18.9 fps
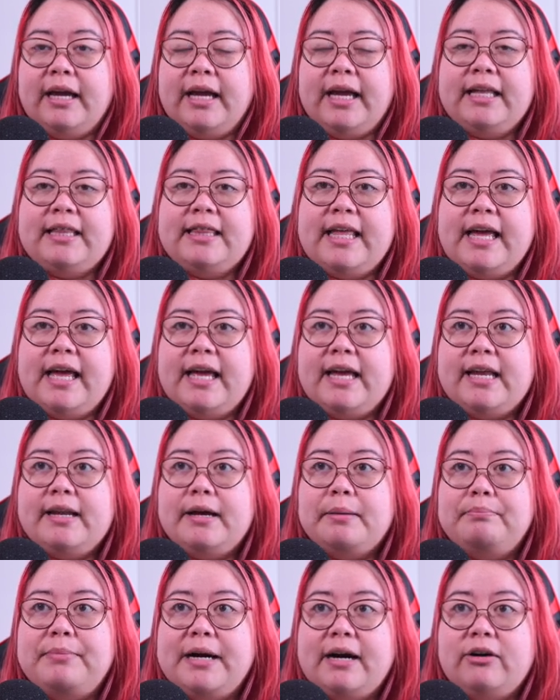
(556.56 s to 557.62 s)
and then
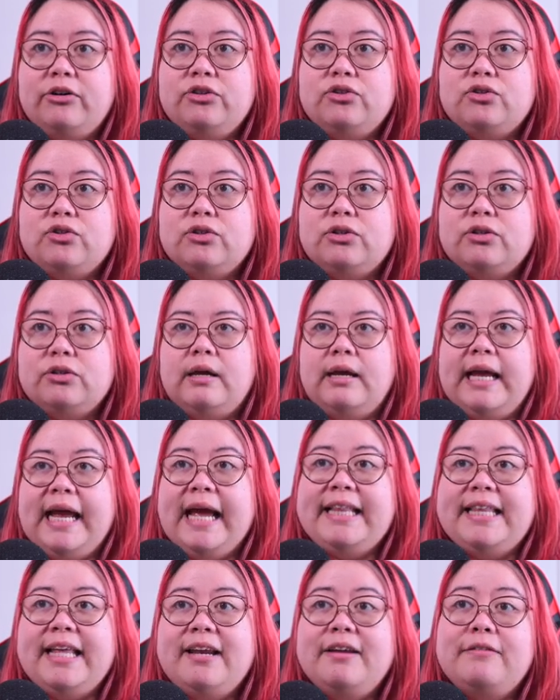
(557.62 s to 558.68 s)
About.
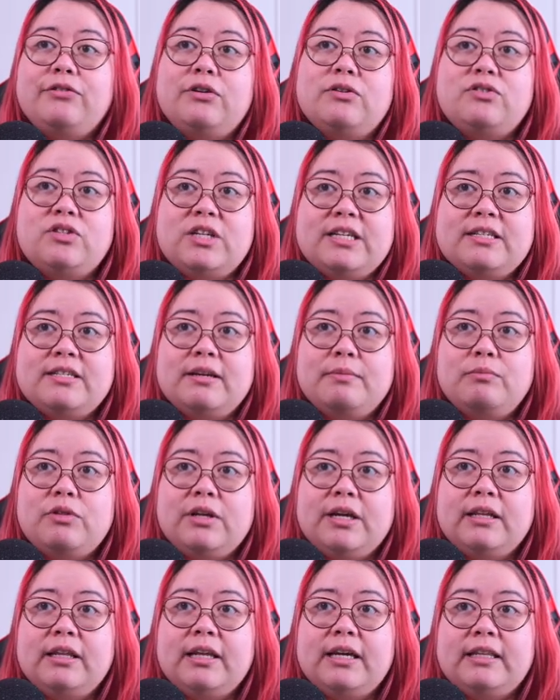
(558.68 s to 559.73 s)
And then if you see
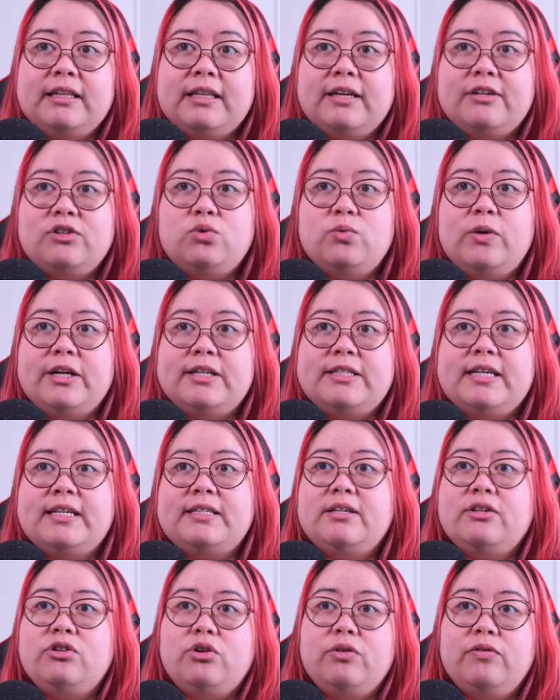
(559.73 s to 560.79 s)
something like this where it
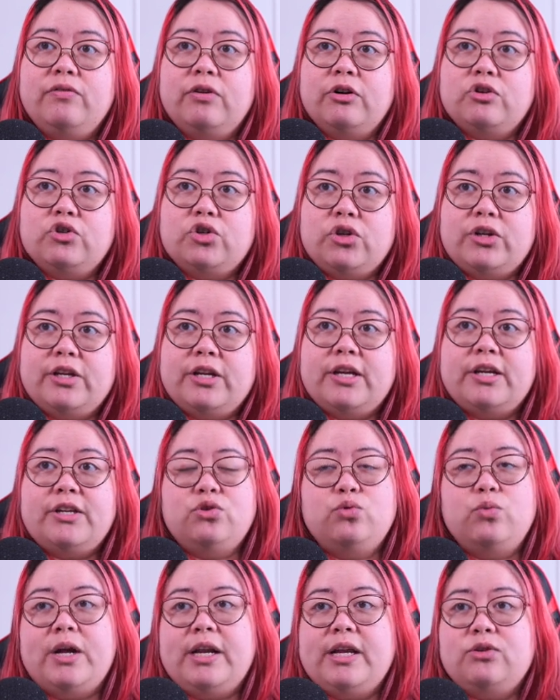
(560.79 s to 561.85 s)
says a new version
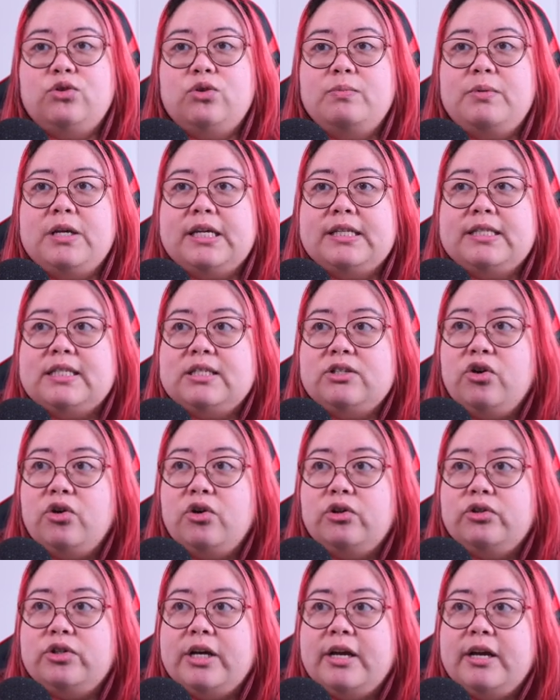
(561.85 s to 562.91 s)
is ready to be
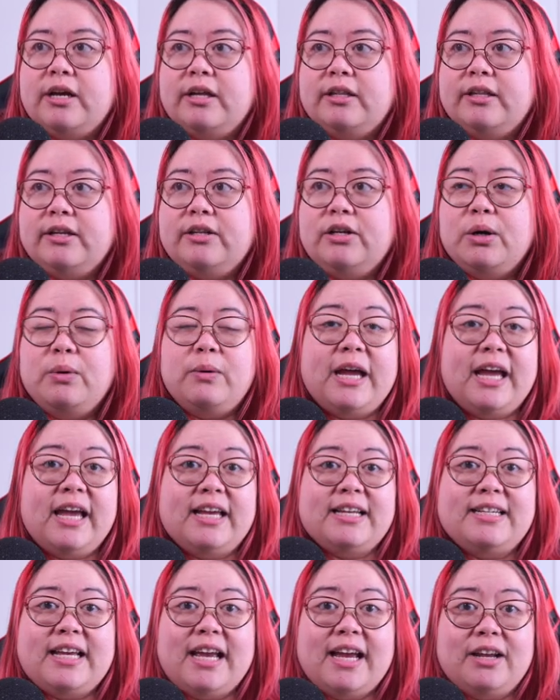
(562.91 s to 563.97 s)
installed, then go
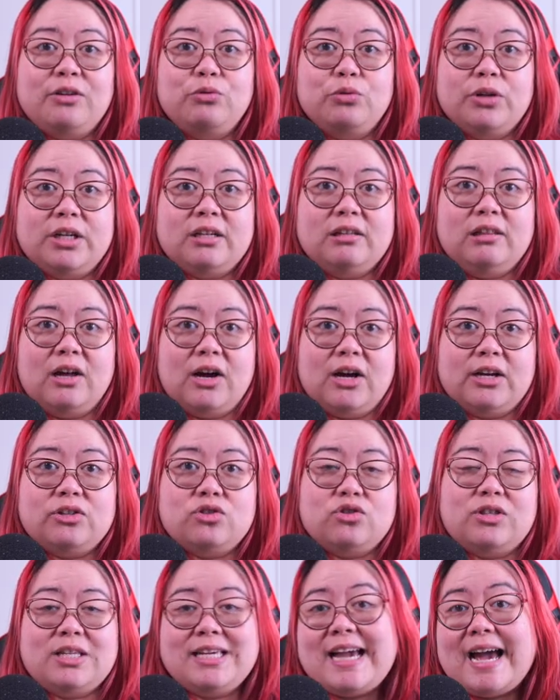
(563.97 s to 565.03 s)
ahead and
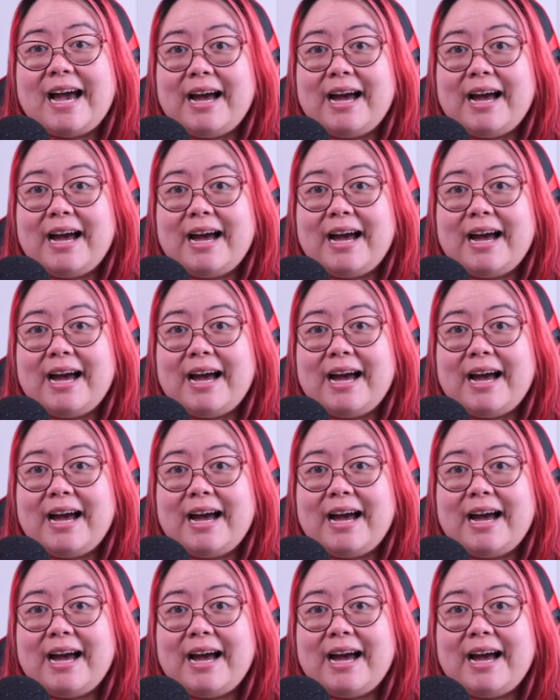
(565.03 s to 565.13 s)
relaunch the